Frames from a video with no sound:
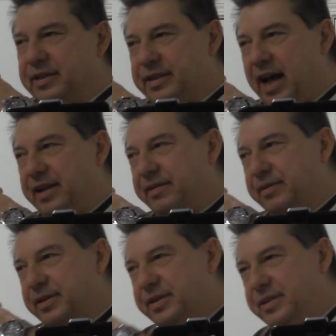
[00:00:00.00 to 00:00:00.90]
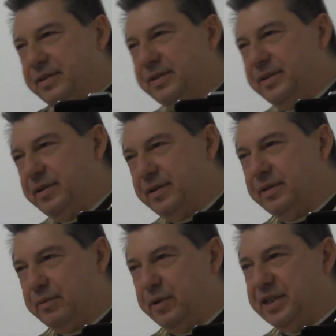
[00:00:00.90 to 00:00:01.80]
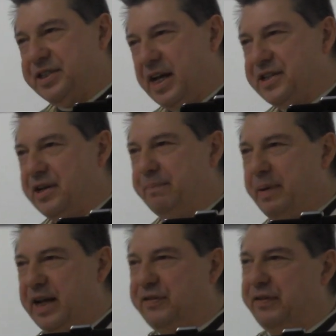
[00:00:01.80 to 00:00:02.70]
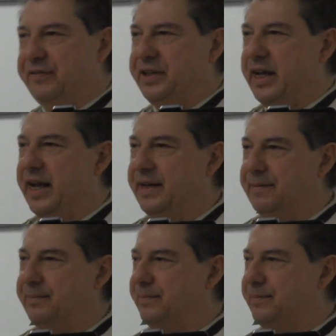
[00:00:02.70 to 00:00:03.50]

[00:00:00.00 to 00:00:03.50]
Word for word: that what it says on page 58.